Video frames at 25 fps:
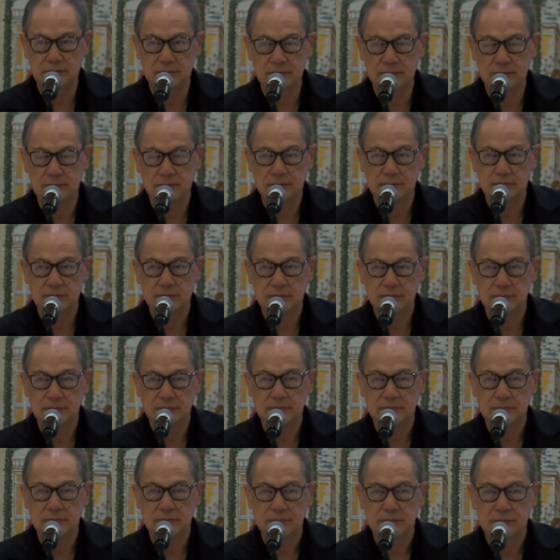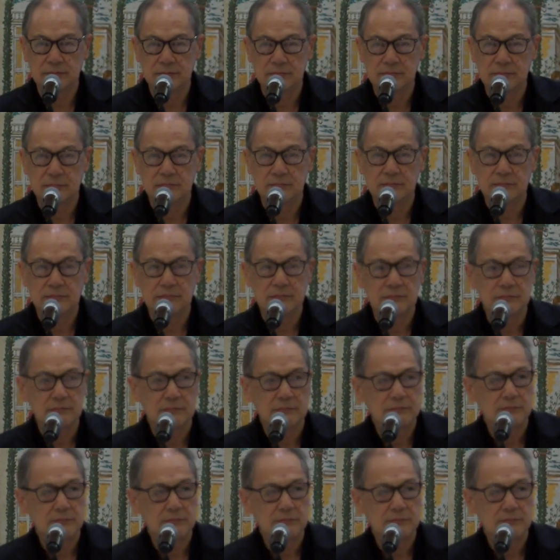(silence)